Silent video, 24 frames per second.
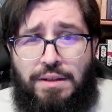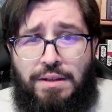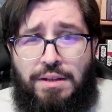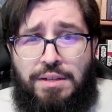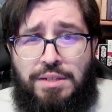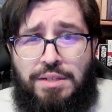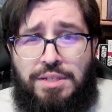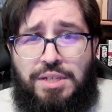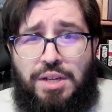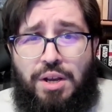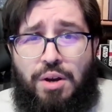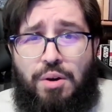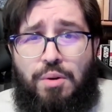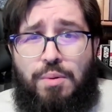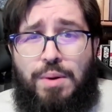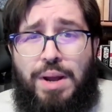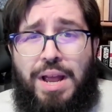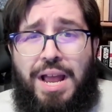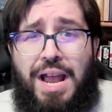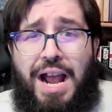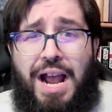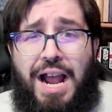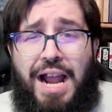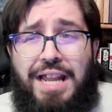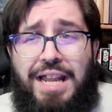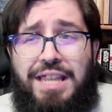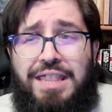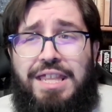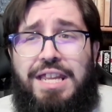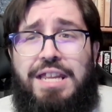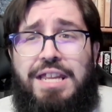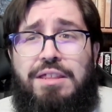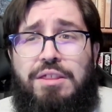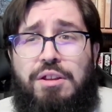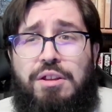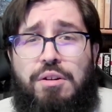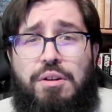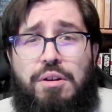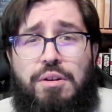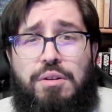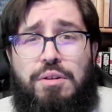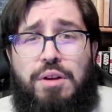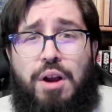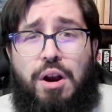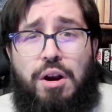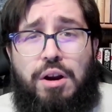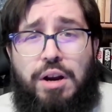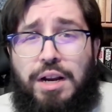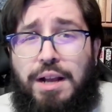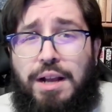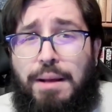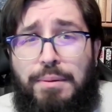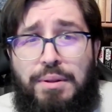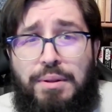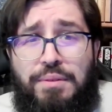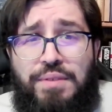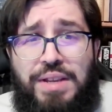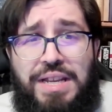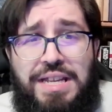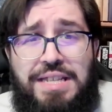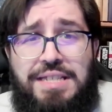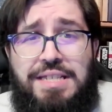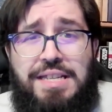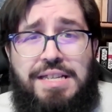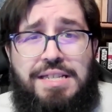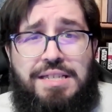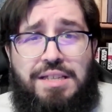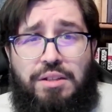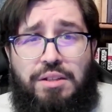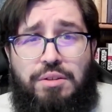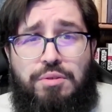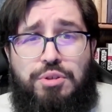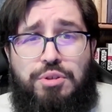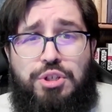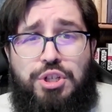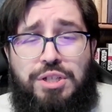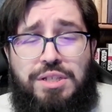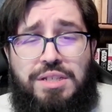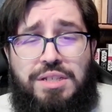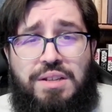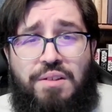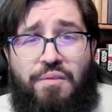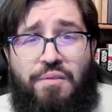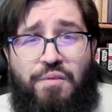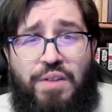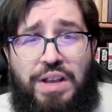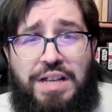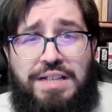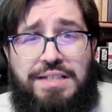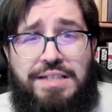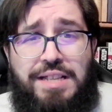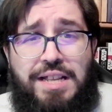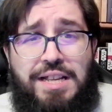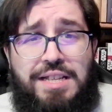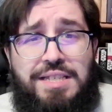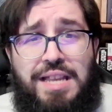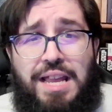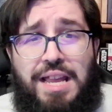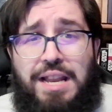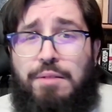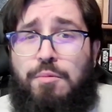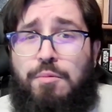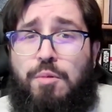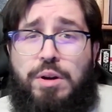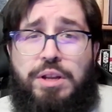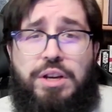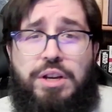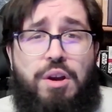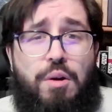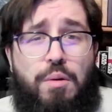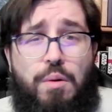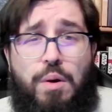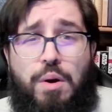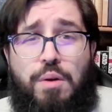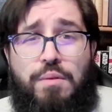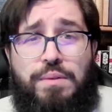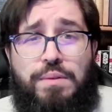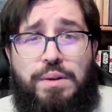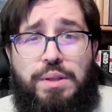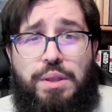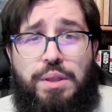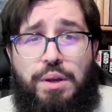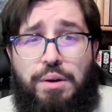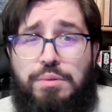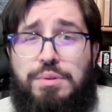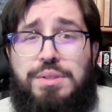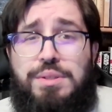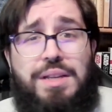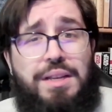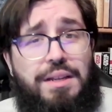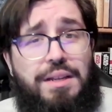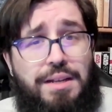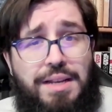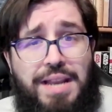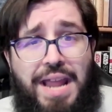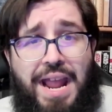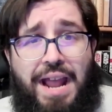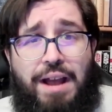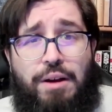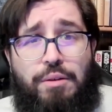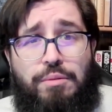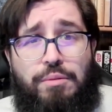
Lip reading: So I think there are a couple of easy solutions to fix this, and I want to go over those now.